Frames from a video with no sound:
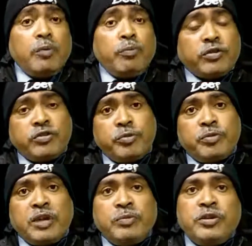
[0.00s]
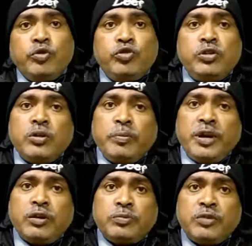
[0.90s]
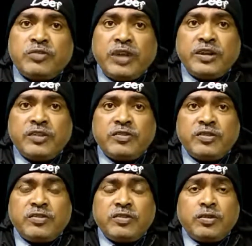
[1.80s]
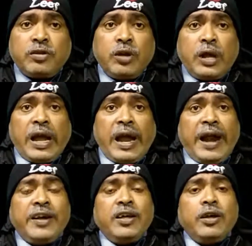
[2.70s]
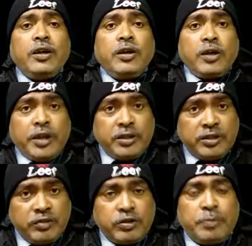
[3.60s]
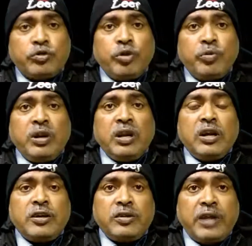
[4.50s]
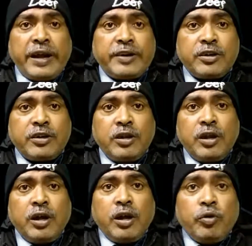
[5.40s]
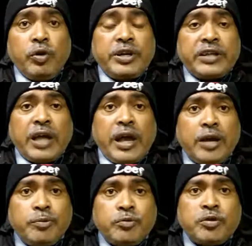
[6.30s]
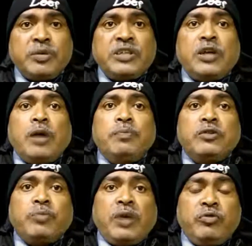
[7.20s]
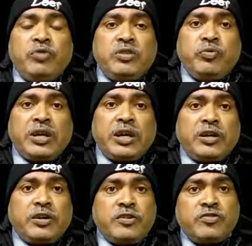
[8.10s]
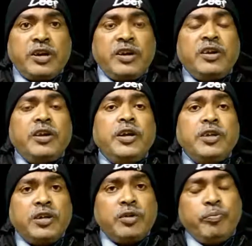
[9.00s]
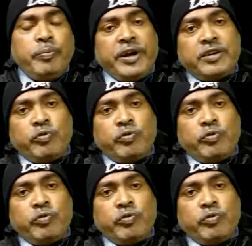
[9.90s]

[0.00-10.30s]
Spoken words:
possessive can be used in the middle of the sentences. And in this episode we will learn that. We will take the help of some examples by which we can understand it in a better